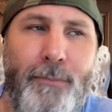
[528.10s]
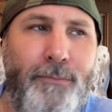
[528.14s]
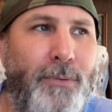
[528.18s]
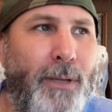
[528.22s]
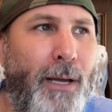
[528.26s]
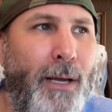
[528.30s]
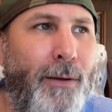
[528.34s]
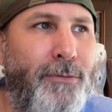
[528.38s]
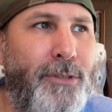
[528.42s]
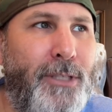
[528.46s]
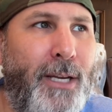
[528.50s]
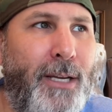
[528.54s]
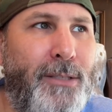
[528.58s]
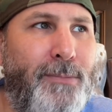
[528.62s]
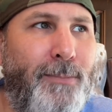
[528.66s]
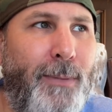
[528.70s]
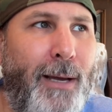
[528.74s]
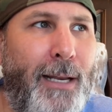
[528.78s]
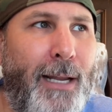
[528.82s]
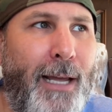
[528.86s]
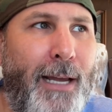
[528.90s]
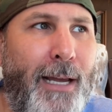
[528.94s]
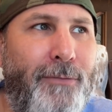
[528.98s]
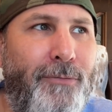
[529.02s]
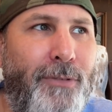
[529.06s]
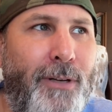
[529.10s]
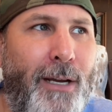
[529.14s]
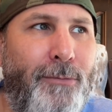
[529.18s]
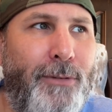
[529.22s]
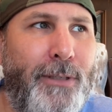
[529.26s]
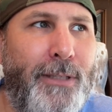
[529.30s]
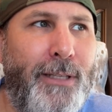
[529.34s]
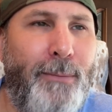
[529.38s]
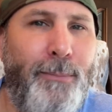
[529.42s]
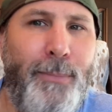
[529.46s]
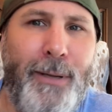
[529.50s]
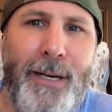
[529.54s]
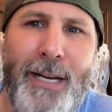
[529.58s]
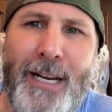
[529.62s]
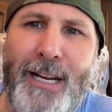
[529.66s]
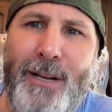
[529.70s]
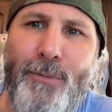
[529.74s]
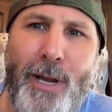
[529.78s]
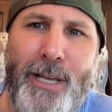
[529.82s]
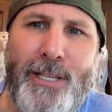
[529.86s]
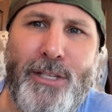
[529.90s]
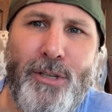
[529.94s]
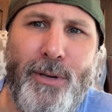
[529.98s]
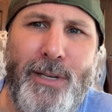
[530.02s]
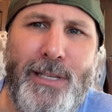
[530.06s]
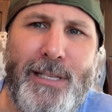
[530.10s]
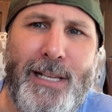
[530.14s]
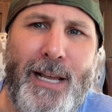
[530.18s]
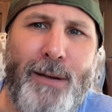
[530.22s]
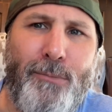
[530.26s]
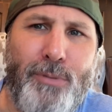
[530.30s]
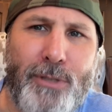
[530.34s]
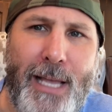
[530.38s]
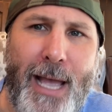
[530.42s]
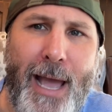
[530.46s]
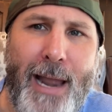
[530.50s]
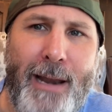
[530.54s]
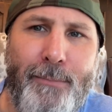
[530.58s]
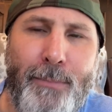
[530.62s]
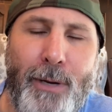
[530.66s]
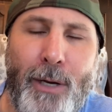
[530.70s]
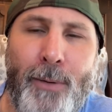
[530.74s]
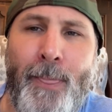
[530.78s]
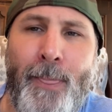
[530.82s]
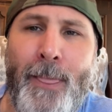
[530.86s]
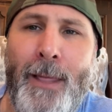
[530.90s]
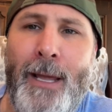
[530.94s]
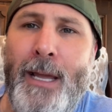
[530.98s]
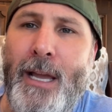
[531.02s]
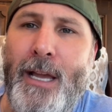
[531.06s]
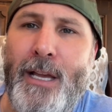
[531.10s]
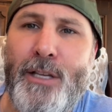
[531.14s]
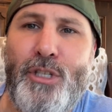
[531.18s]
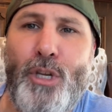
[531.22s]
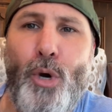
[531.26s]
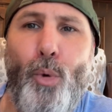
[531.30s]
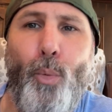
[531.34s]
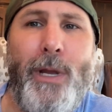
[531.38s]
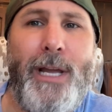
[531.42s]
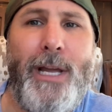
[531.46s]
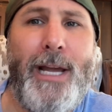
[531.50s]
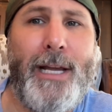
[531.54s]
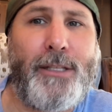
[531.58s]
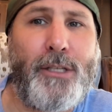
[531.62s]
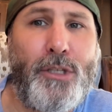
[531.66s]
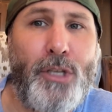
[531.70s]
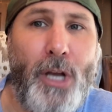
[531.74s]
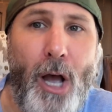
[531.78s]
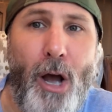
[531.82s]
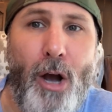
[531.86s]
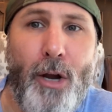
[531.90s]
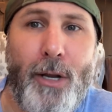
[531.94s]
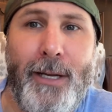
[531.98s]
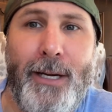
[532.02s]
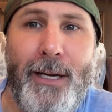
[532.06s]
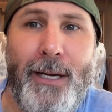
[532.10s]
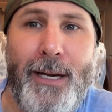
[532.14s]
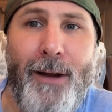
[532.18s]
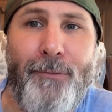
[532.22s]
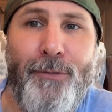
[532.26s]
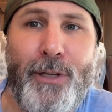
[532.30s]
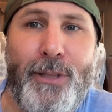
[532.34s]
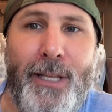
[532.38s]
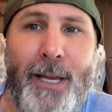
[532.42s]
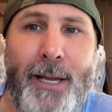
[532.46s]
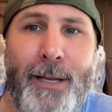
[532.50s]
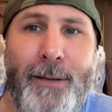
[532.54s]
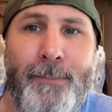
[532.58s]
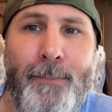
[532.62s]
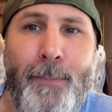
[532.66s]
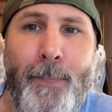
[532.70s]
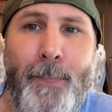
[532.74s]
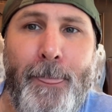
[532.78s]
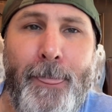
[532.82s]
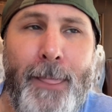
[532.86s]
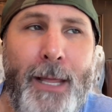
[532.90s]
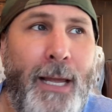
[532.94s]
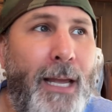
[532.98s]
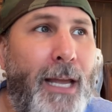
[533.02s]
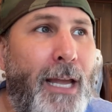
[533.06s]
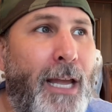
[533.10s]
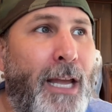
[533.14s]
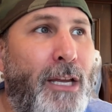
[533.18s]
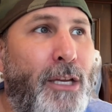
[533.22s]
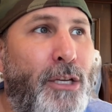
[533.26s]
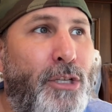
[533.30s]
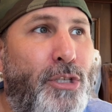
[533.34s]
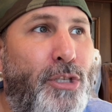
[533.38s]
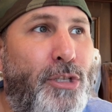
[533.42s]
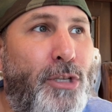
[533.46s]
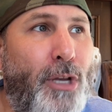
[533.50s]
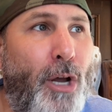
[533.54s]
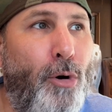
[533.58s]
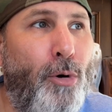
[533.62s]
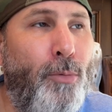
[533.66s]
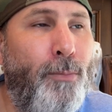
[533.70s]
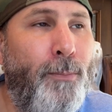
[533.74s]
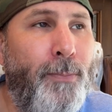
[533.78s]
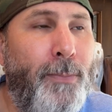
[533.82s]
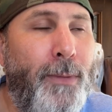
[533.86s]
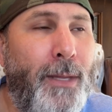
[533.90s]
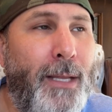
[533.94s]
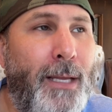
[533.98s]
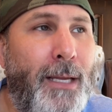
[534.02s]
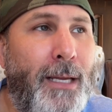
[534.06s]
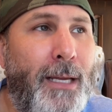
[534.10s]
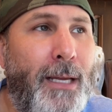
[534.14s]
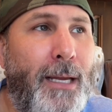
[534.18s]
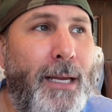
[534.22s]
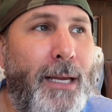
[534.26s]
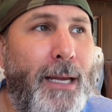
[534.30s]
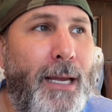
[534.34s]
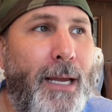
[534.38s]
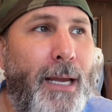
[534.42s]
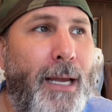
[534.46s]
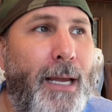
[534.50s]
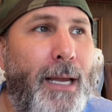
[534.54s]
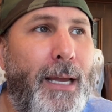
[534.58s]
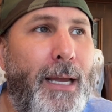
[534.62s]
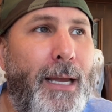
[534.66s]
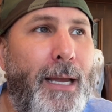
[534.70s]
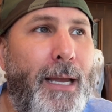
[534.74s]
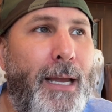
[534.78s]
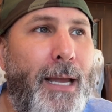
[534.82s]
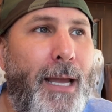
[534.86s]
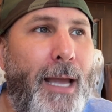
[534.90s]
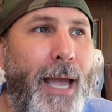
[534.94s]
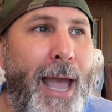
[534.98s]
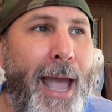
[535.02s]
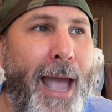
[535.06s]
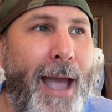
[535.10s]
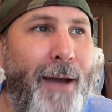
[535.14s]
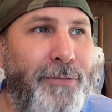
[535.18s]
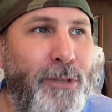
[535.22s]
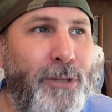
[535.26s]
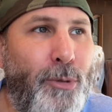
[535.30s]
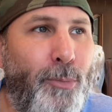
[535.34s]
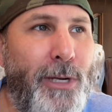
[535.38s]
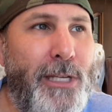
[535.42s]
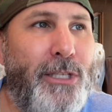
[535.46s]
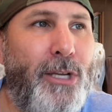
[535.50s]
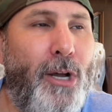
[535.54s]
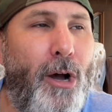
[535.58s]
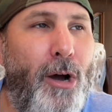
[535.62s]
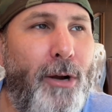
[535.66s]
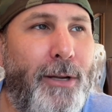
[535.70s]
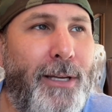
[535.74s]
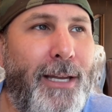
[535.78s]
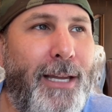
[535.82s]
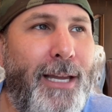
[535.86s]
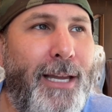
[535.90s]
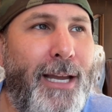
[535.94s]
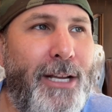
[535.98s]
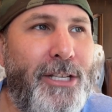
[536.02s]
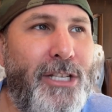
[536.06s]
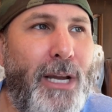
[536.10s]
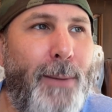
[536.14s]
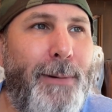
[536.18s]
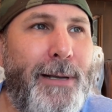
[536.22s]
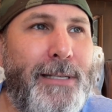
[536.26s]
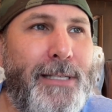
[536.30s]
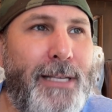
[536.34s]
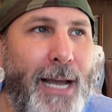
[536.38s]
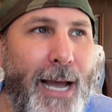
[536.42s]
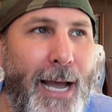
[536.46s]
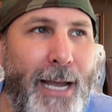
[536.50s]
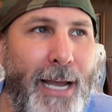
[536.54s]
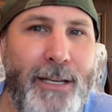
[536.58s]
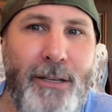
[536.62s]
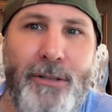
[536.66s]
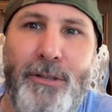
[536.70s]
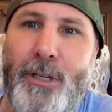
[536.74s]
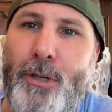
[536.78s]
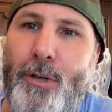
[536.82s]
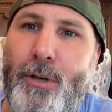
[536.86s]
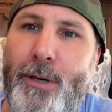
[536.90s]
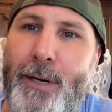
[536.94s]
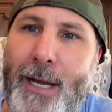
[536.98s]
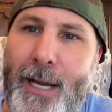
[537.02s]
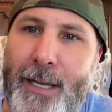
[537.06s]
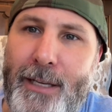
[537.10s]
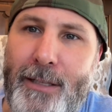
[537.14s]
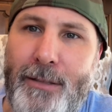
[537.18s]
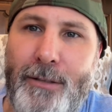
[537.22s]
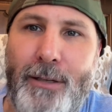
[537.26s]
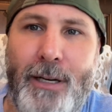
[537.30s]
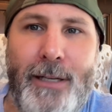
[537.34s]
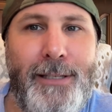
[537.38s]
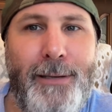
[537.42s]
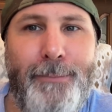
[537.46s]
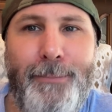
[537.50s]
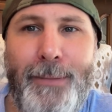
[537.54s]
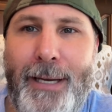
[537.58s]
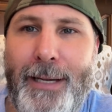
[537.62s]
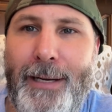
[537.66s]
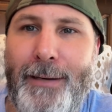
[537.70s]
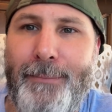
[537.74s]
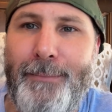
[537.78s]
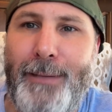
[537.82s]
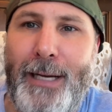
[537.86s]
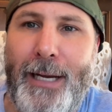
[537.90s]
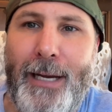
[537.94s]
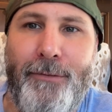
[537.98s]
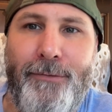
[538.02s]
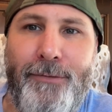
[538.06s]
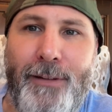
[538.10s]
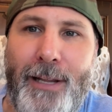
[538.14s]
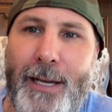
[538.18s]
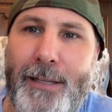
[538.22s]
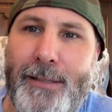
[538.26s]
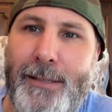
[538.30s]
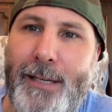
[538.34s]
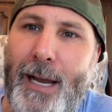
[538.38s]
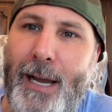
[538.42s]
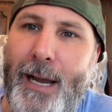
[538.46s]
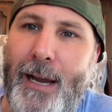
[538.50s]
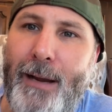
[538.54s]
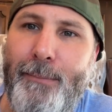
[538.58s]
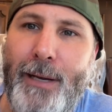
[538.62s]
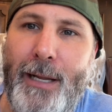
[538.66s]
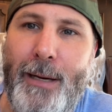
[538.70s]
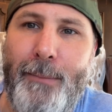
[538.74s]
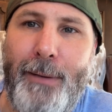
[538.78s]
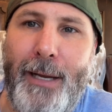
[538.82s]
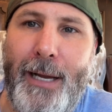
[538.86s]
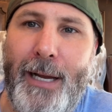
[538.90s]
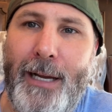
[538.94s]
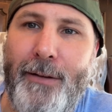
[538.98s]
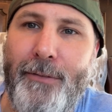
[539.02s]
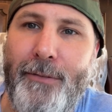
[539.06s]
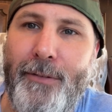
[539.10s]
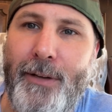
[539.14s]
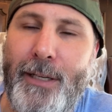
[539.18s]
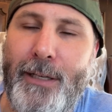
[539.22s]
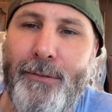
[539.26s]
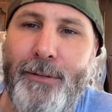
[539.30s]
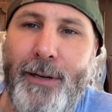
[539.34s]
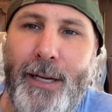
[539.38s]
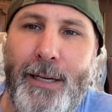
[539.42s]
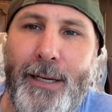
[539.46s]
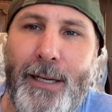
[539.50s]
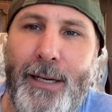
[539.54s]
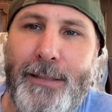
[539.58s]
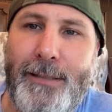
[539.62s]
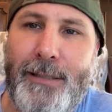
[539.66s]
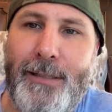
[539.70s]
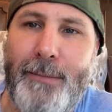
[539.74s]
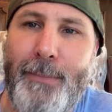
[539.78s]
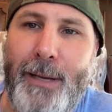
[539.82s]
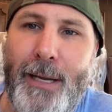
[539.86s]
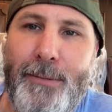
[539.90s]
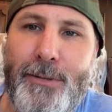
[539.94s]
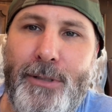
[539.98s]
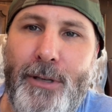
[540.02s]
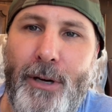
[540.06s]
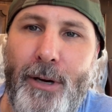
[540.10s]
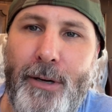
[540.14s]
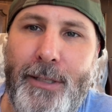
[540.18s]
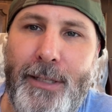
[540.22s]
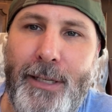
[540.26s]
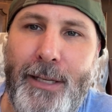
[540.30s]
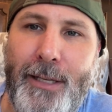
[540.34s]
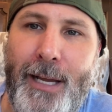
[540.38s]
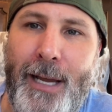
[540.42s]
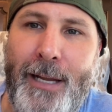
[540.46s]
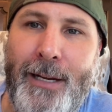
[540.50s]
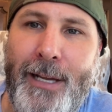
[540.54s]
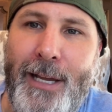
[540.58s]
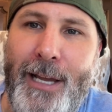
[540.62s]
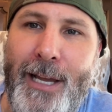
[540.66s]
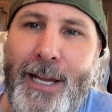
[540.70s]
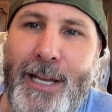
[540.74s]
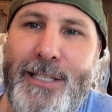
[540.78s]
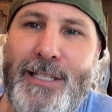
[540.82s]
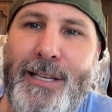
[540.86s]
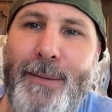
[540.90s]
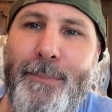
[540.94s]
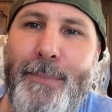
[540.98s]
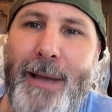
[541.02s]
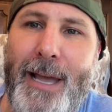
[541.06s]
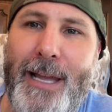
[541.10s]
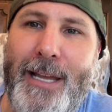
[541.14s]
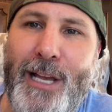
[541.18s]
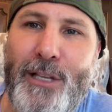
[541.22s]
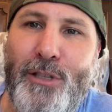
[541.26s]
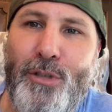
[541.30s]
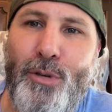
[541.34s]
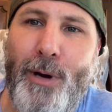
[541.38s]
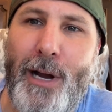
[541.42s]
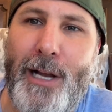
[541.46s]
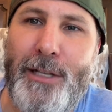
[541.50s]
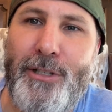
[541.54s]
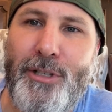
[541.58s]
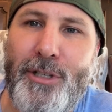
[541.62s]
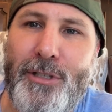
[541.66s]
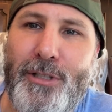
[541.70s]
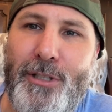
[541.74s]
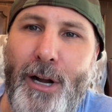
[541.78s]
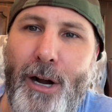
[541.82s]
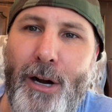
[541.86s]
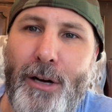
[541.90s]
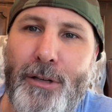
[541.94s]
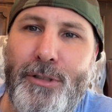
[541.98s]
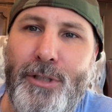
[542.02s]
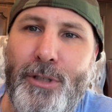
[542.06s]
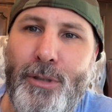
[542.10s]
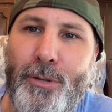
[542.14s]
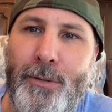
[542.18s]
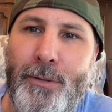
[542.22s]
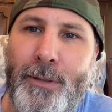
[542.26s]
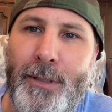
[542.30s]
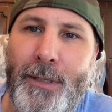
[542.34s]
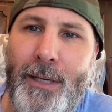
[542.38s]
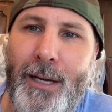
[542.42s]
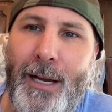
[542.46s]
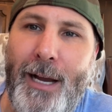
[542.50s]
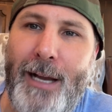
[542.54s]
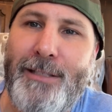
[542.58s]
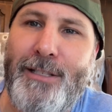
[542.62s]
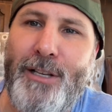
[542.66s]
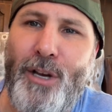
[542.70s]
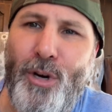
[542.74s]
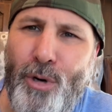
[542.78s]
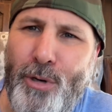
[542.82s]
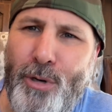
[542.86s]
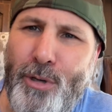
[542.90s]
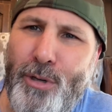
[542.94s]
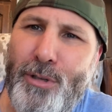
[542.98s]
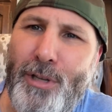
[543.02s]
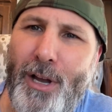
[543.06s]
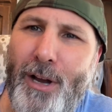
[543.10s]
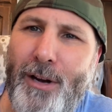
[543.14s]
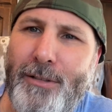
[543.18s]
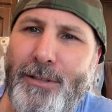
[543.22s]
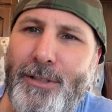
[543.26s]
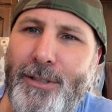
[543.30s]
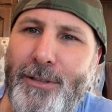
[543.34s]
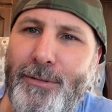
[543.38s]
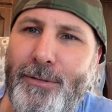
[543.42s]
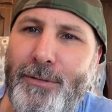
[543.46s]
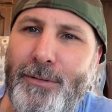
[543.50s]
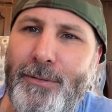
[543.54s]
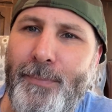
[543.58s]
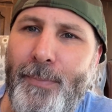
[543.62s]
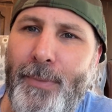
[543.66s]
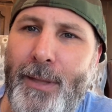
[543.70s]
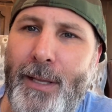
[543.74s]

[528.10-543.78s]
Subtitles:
I've changed my life and everything. But anyway, so he's like, what's happening, Milk? And so we get to talking and everything. And so after we talk and catch up, I say, how you doing? How you doing? I said, man, I got a flat tire, man. I'm aggravated right now. He said, man, I'm sorry to hear that. He said, man, guess who I just talked to? I said, who you talked to?